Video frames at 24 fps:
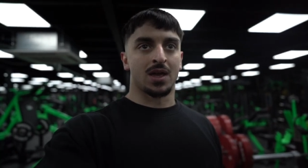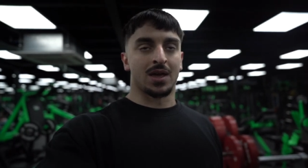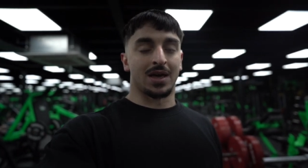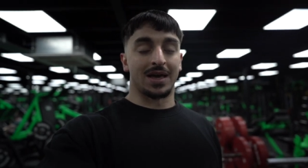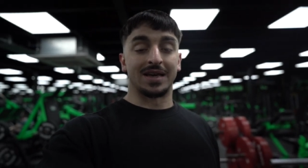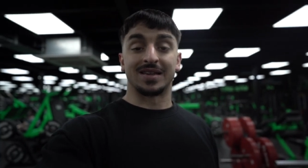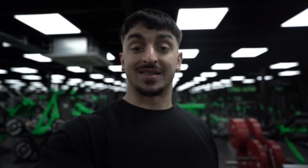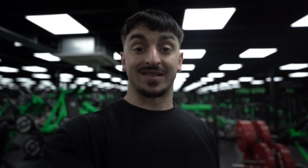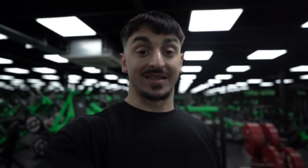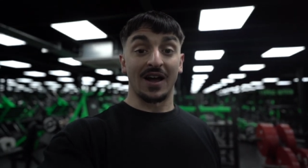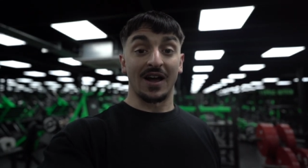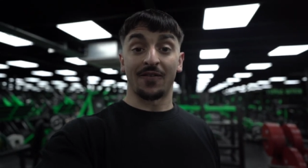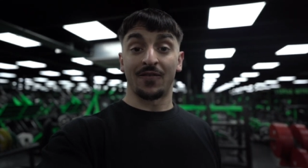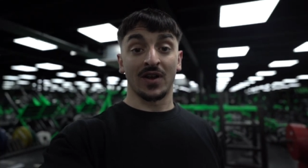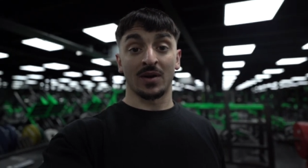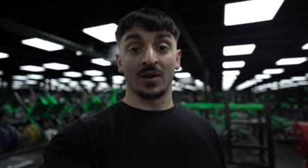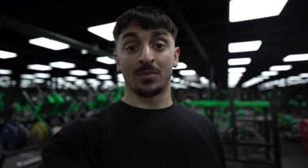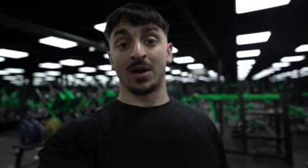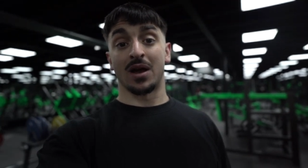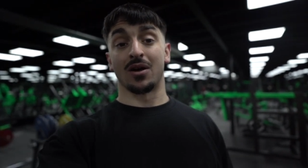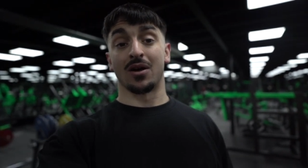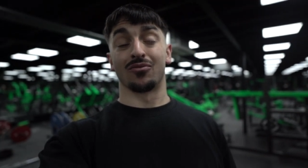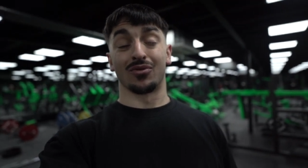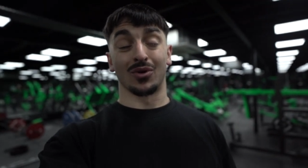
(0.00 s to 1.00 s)
It's definitely gonna
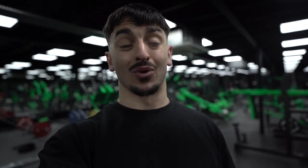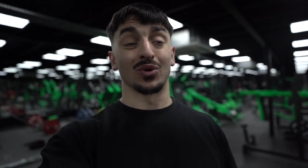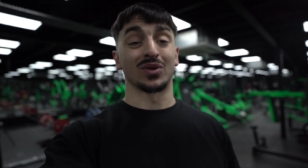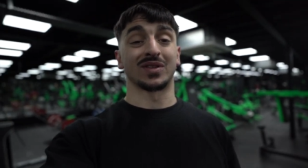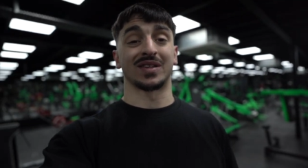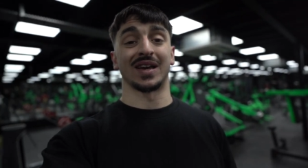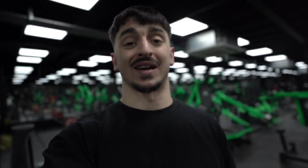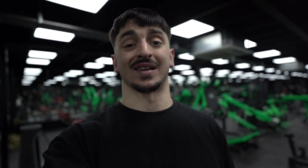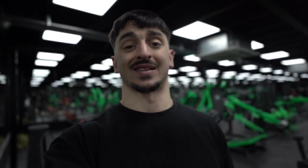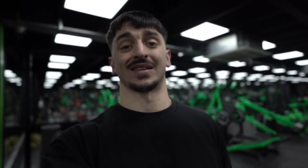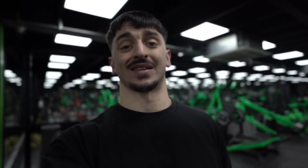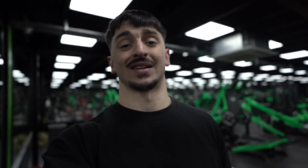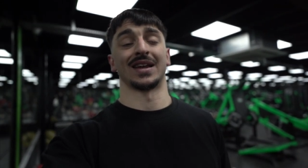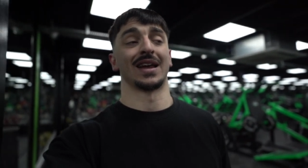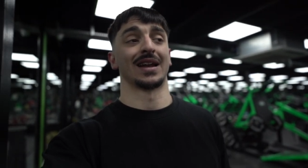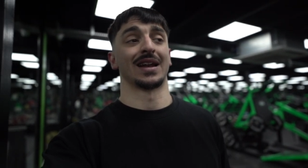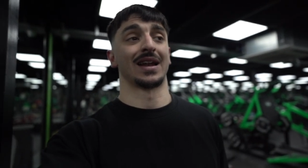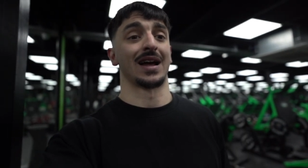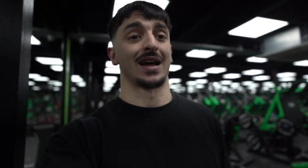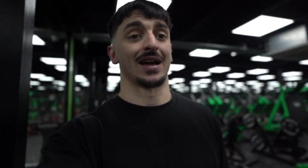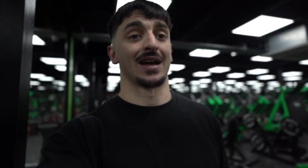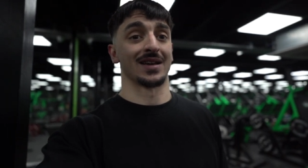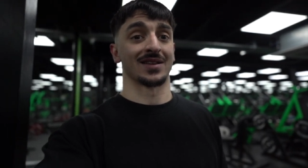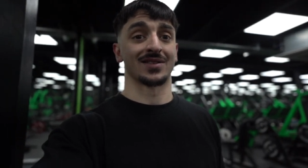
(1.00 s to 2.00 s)
be a real test today.
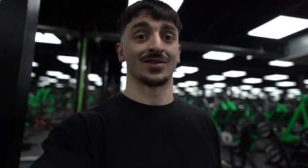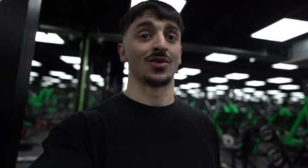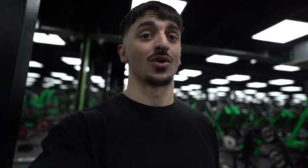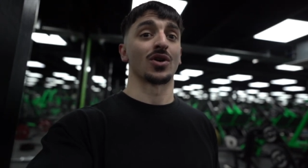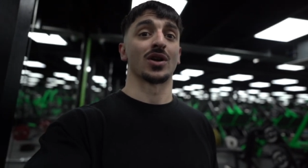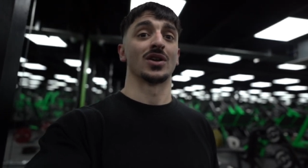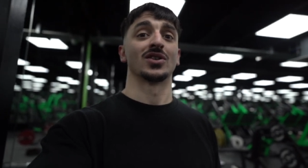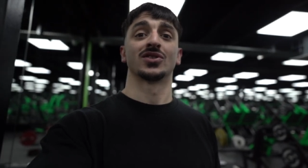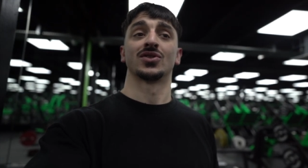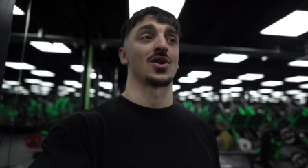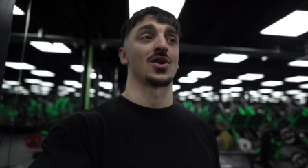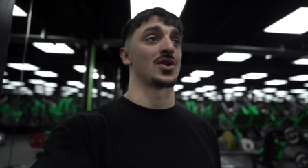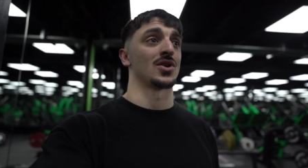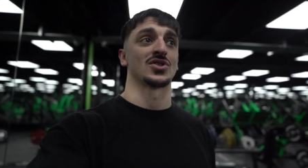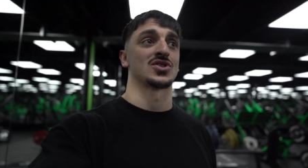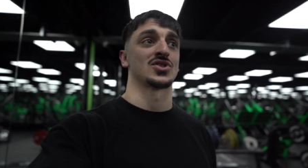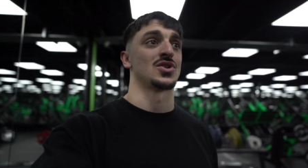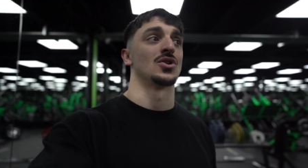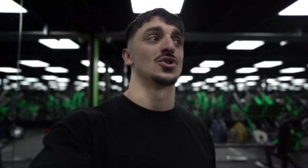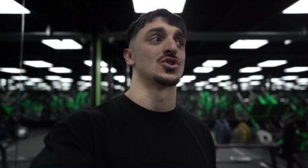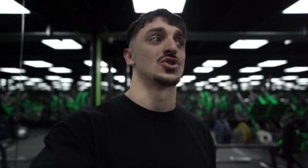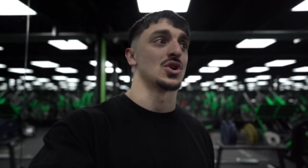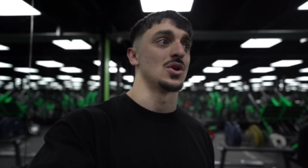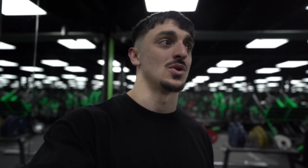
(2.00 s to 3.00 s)
Like, it's not, it's not, it's
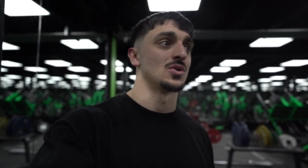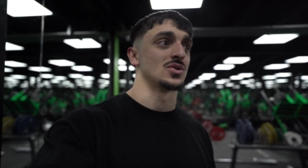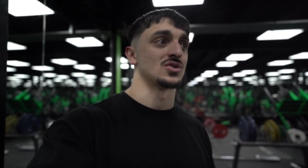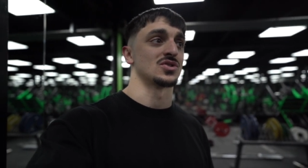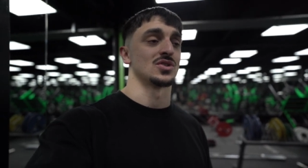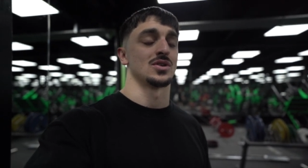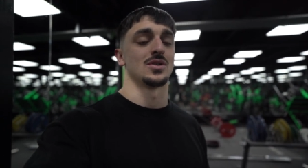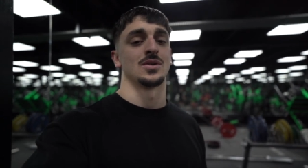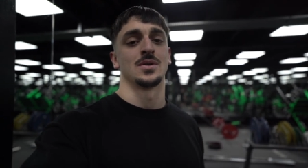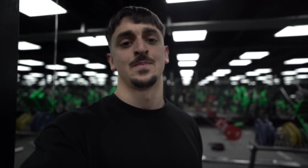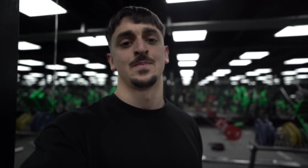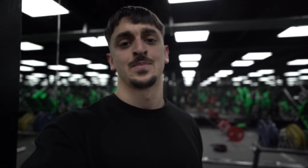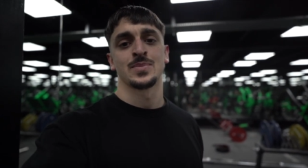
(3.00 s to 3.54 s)
not a joke. So,